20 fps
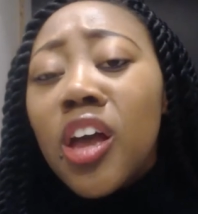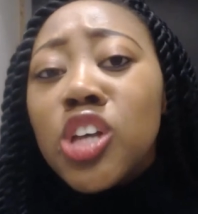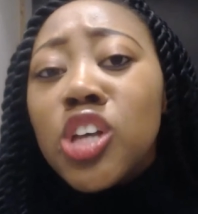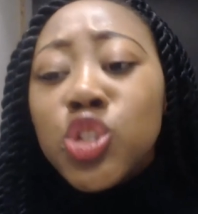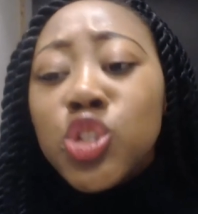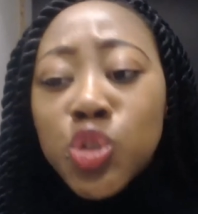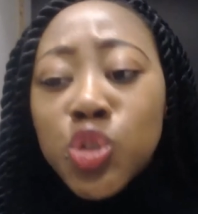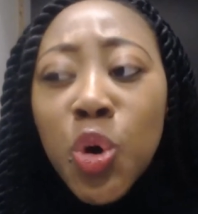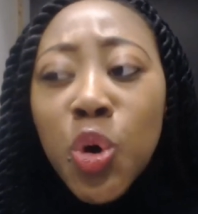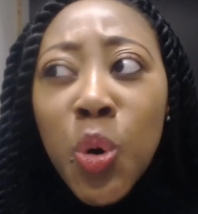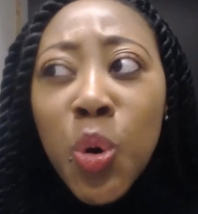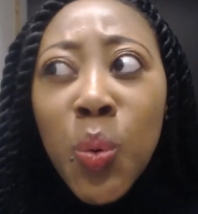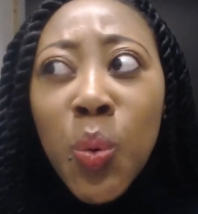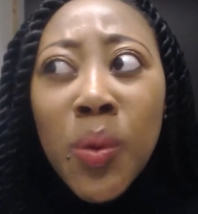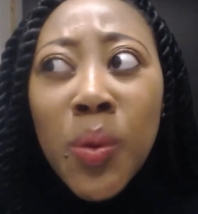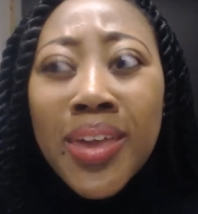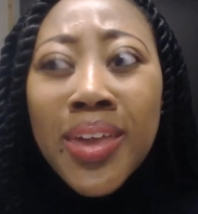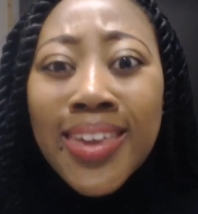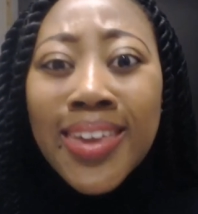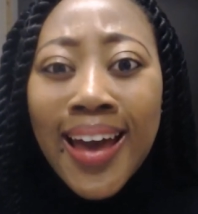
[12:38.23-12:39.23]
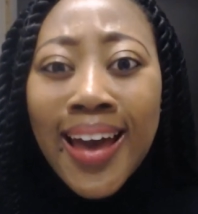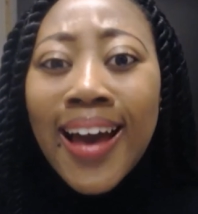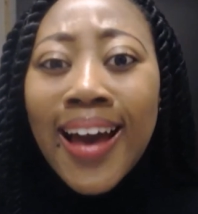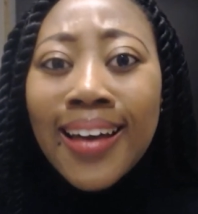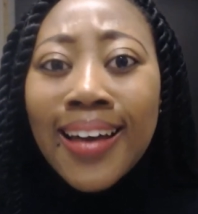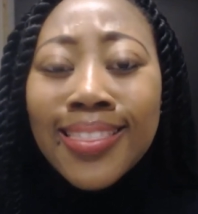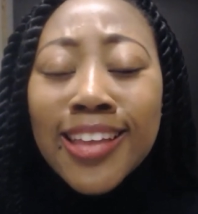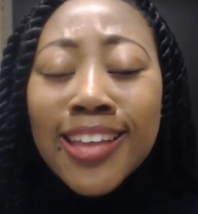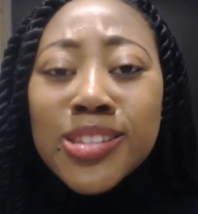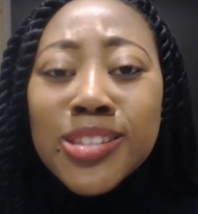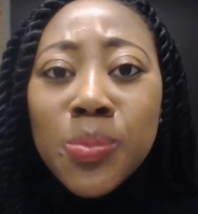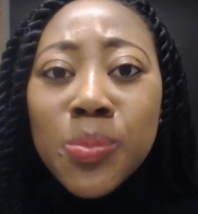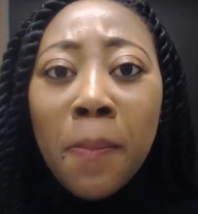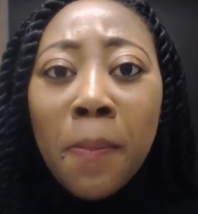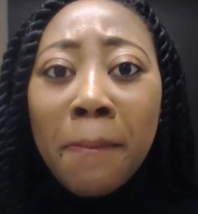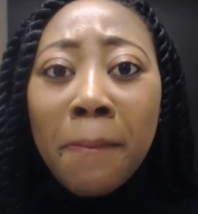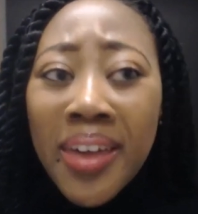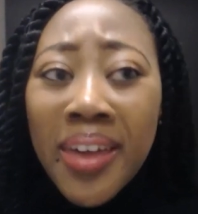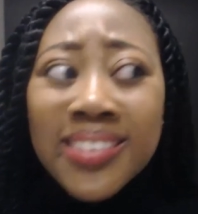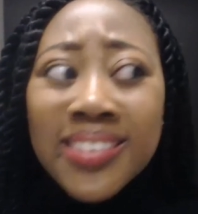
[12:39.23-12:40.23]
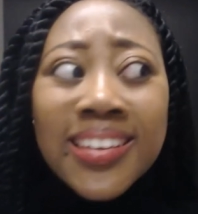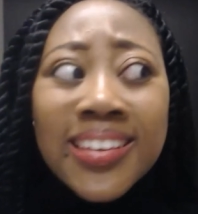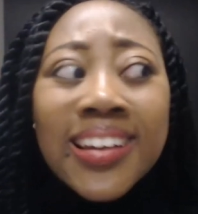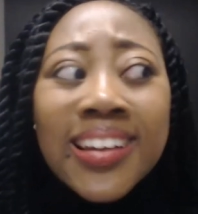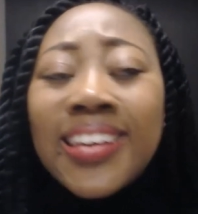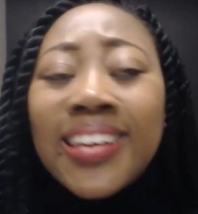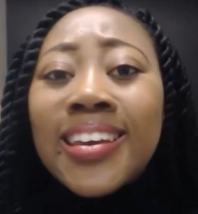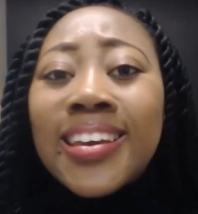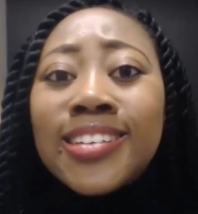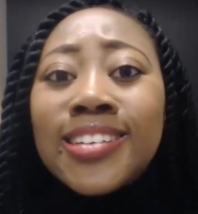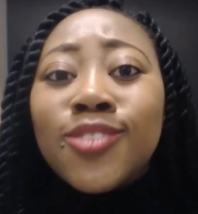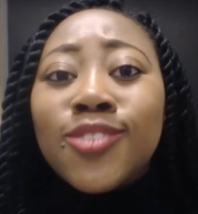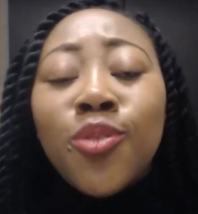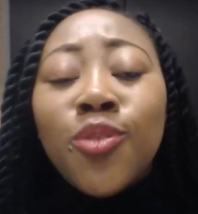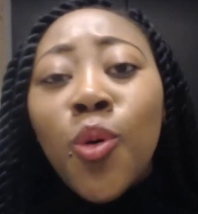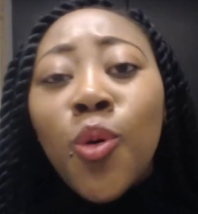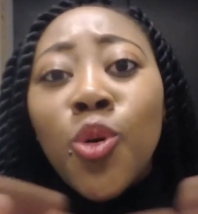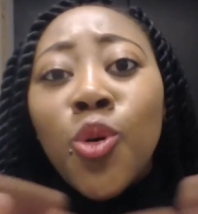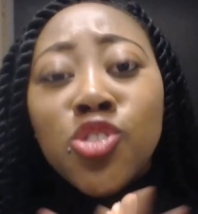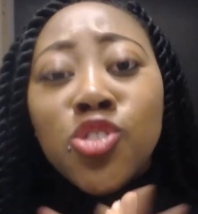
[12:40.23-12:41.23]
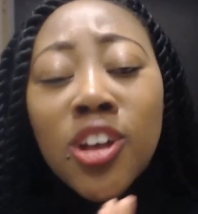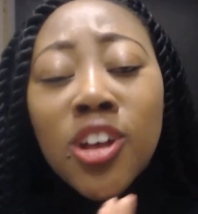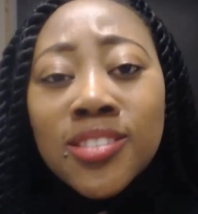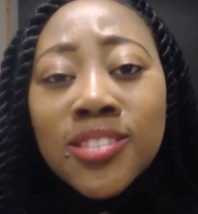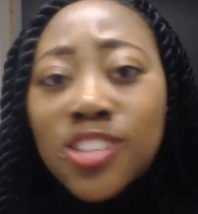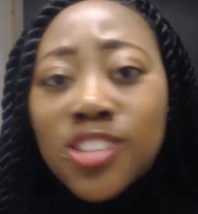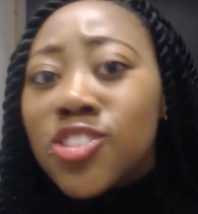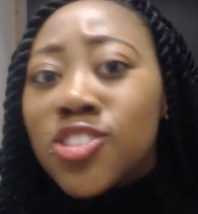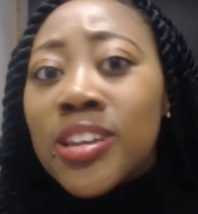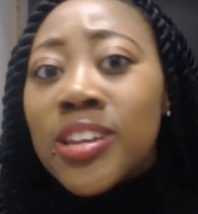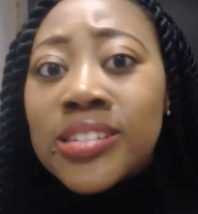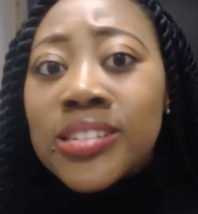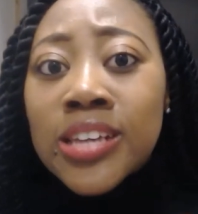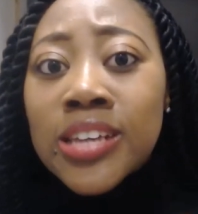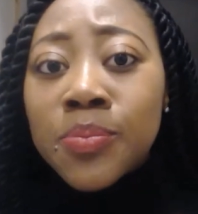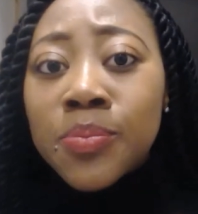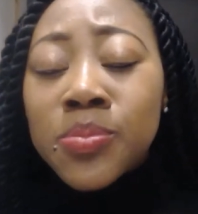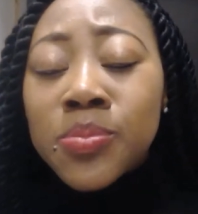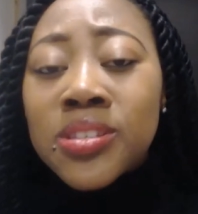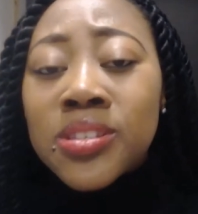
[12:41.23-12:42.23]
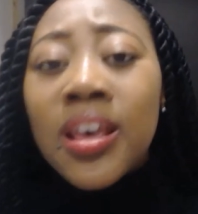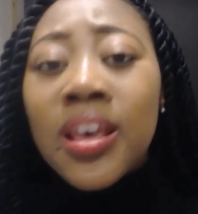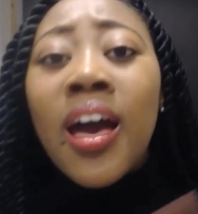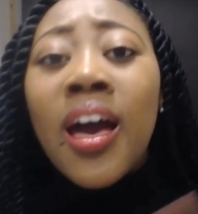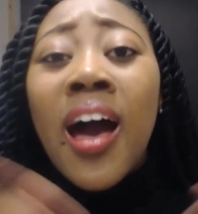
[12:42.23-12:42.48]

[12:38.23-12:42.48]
So yeah, that's basically it for transitioning tips.